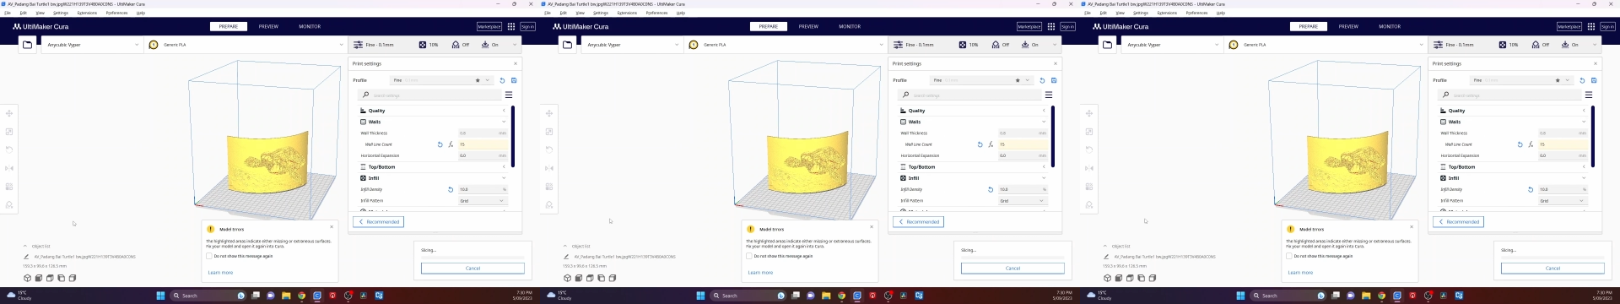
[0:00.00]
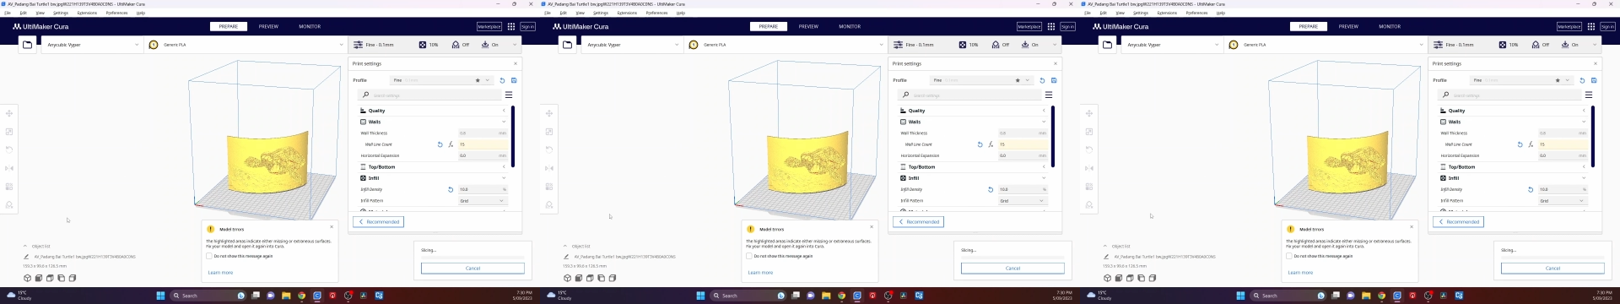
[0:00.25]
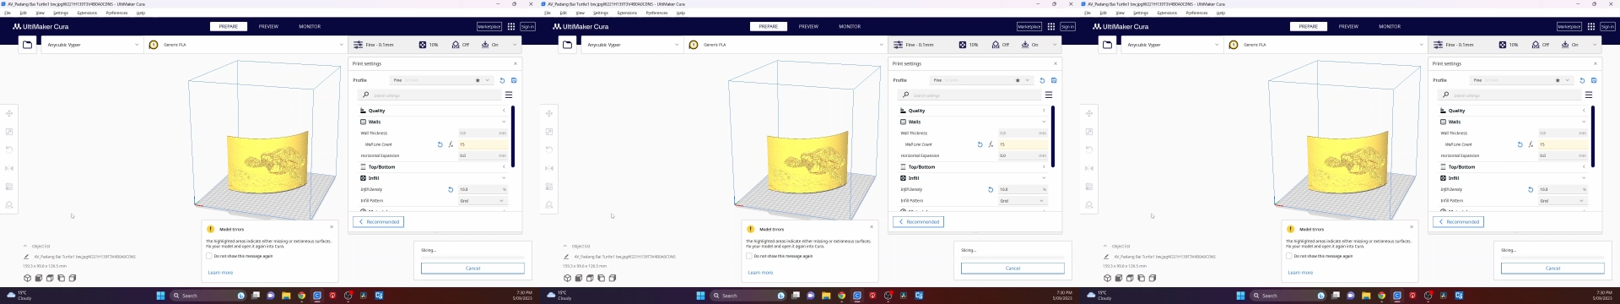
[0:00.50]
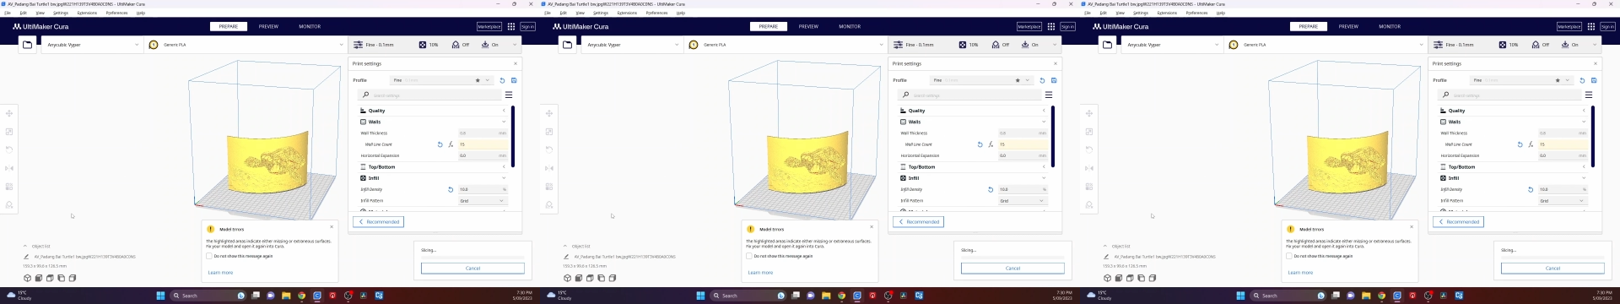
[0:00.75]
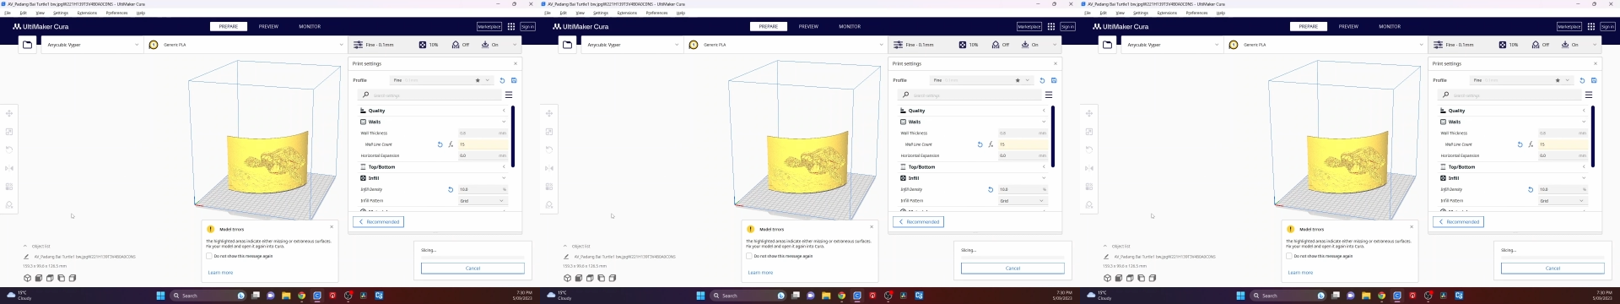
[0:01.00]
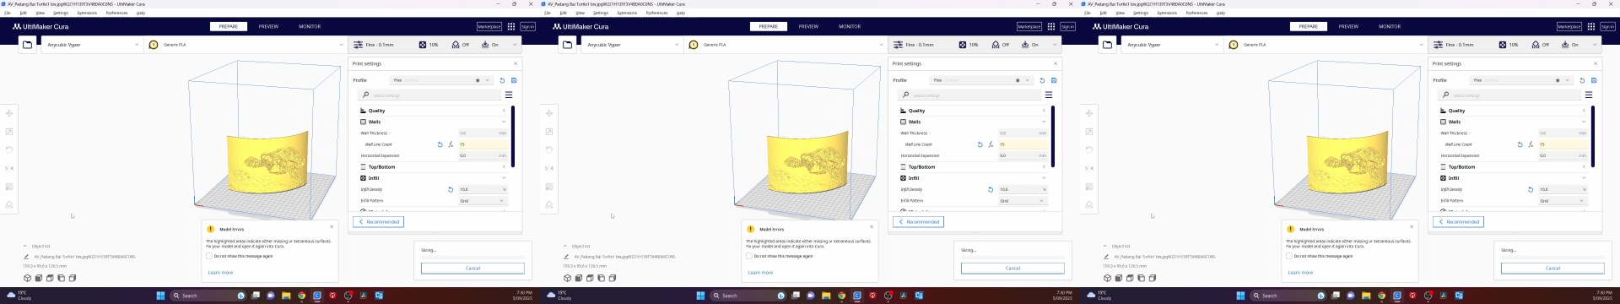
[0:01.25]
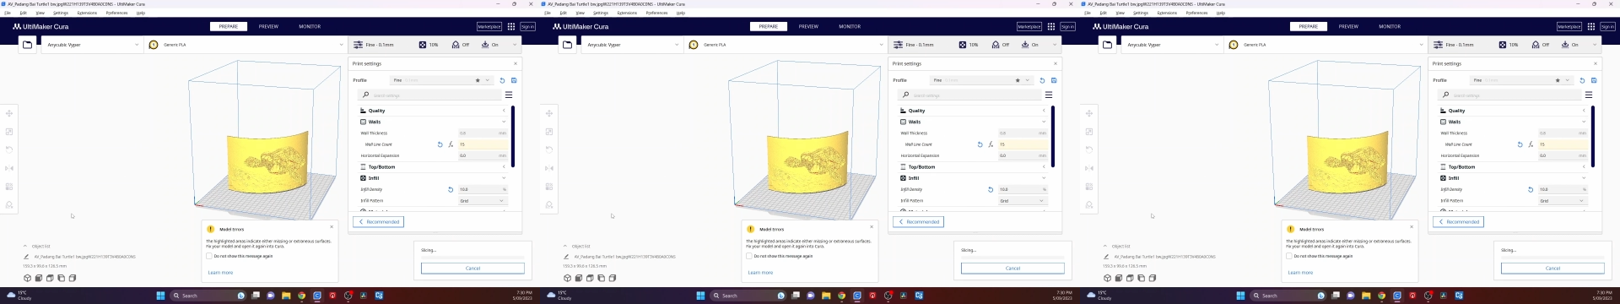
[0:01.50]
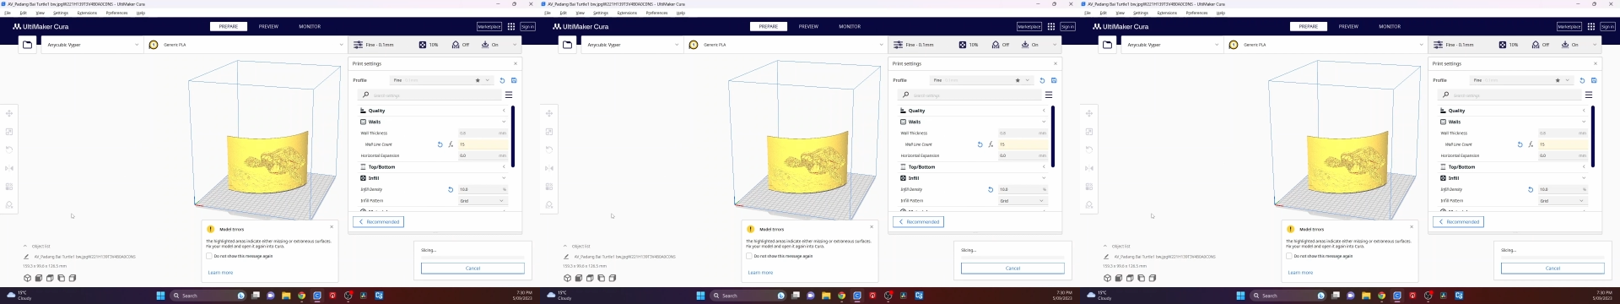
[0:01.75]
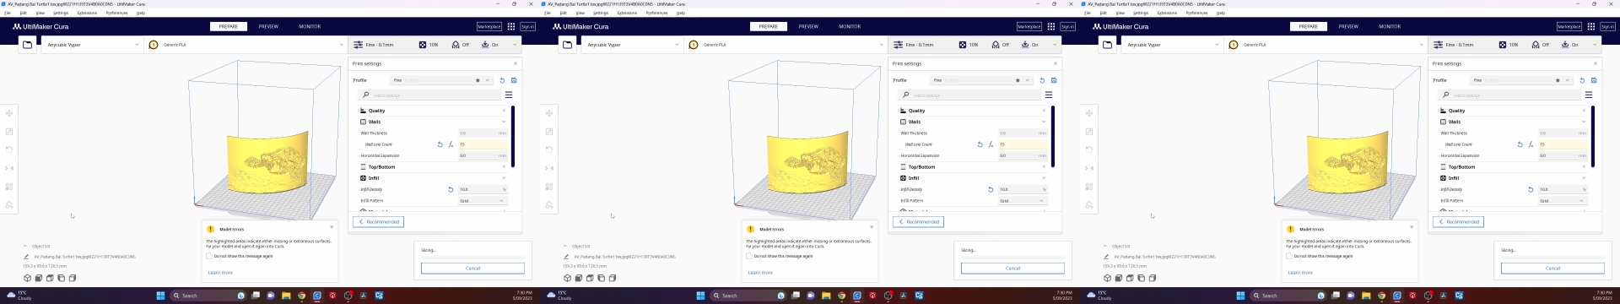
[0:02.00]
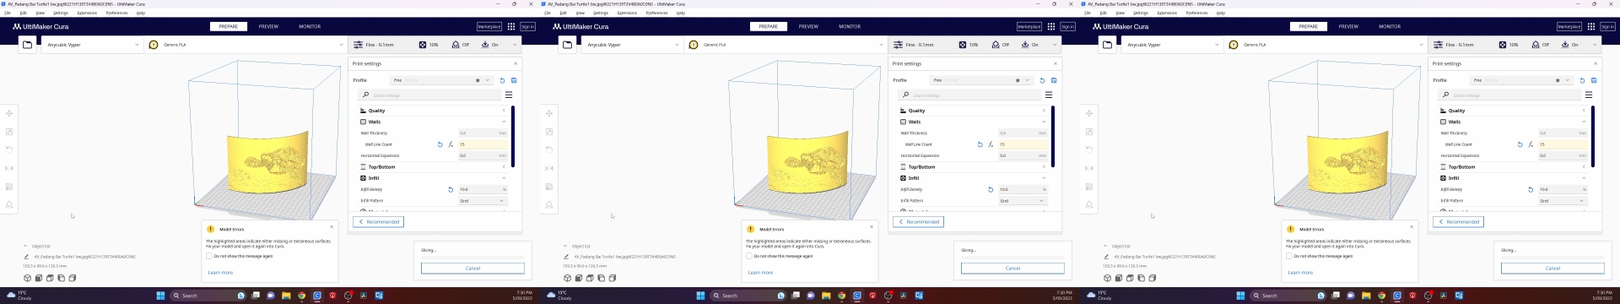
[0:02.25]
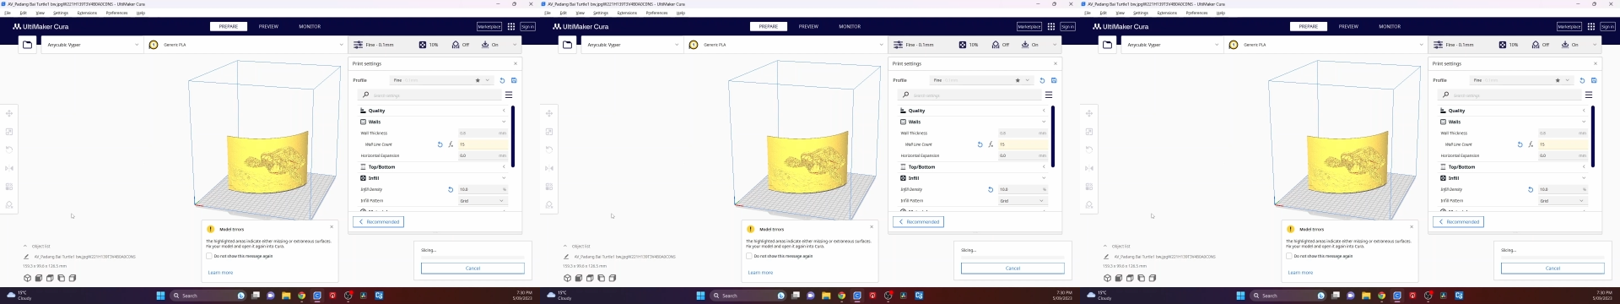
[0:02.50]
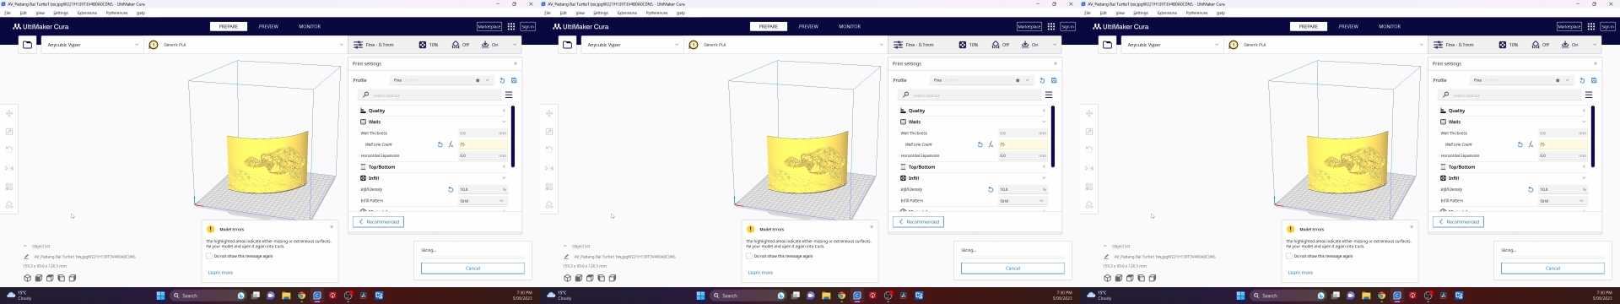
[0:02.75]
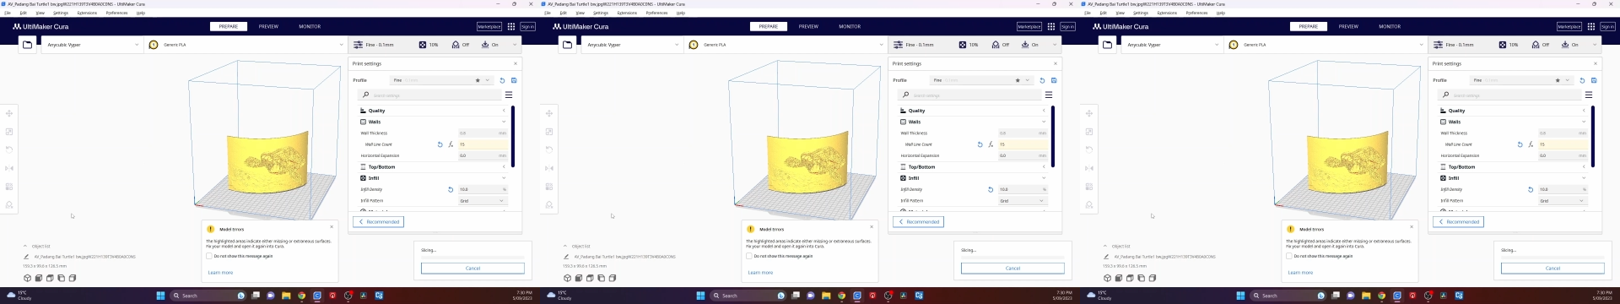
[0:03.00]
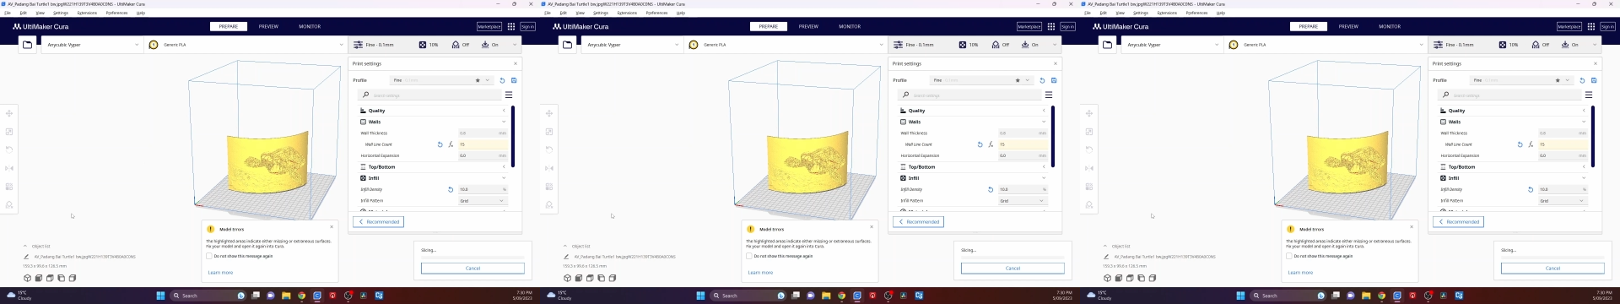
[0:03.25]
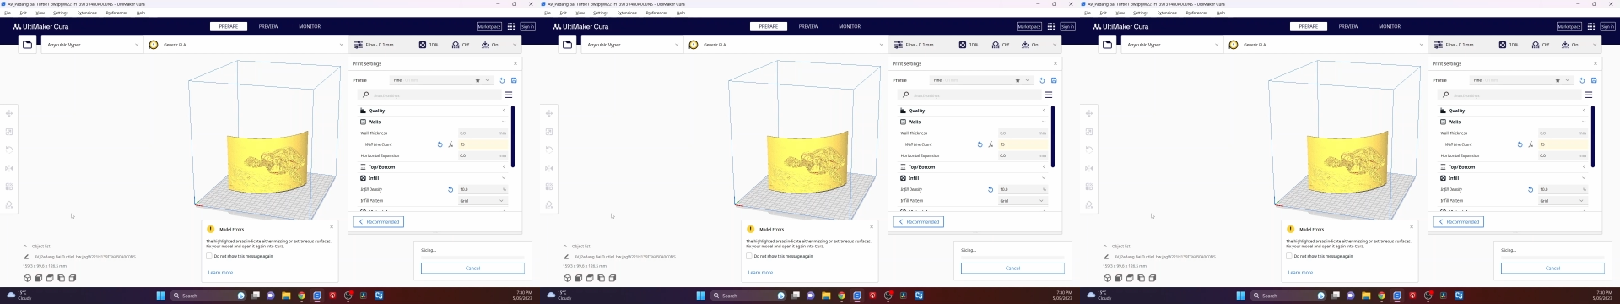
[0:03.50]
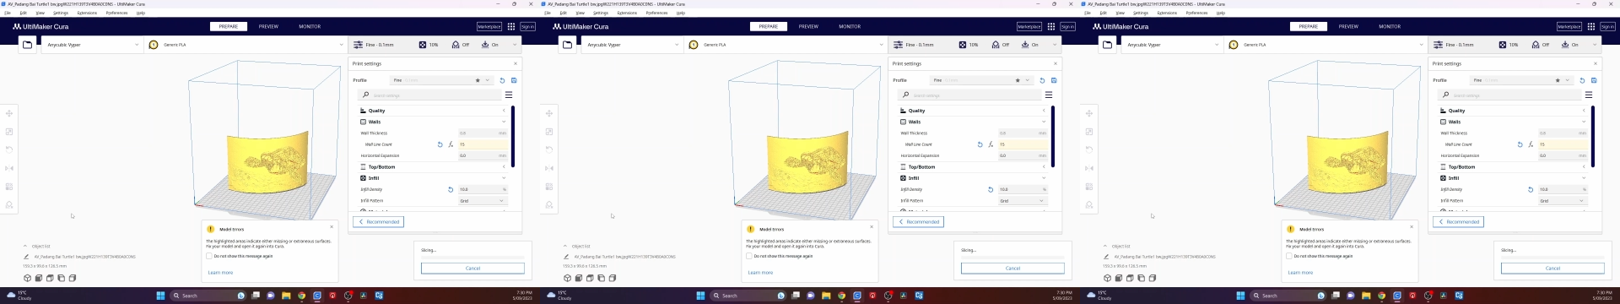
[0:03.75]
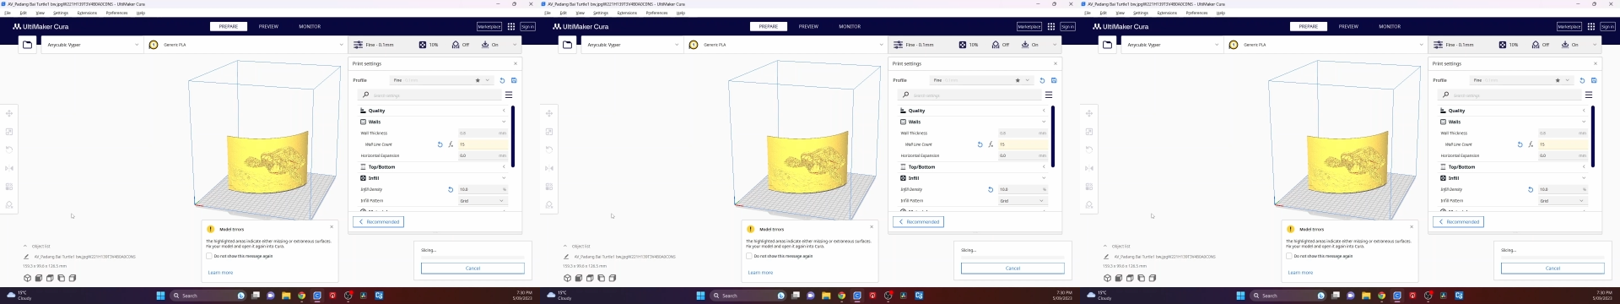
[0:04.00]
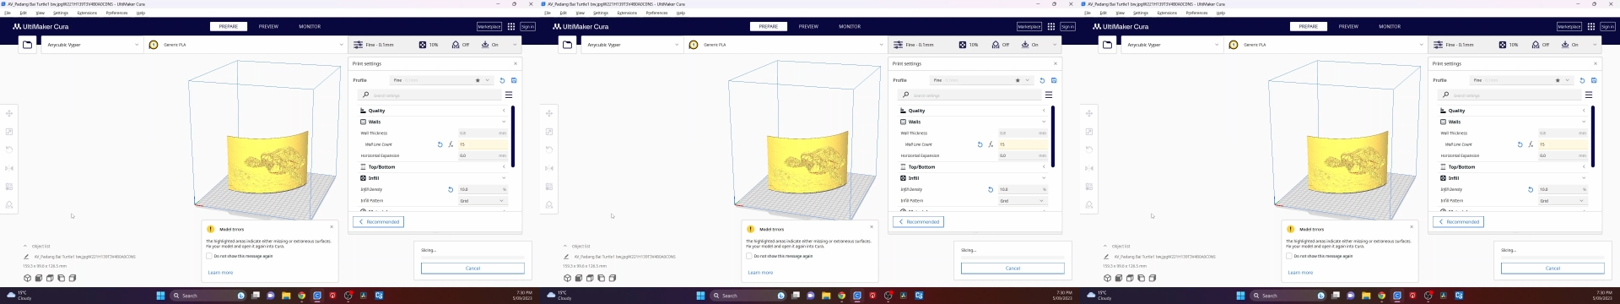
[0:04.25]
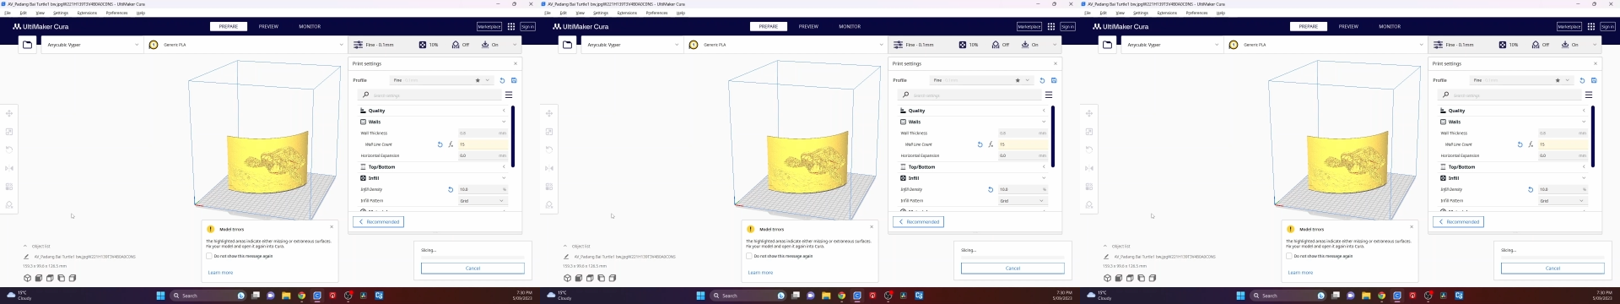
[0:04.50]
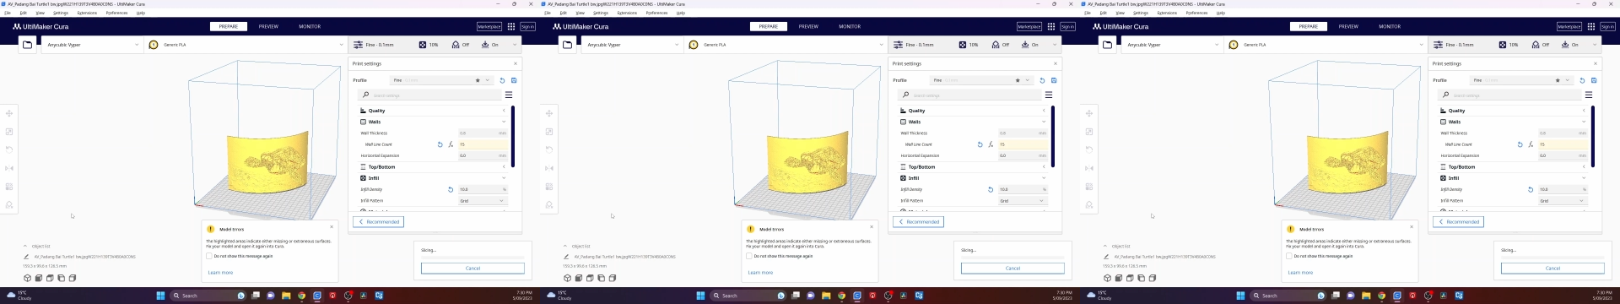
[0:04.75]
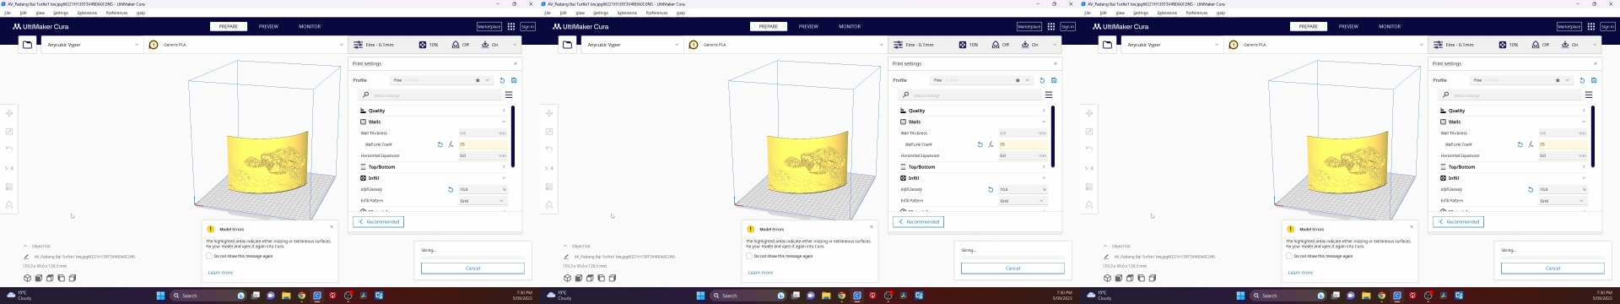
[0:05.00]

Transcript: No face is visible, so there are no lips to read.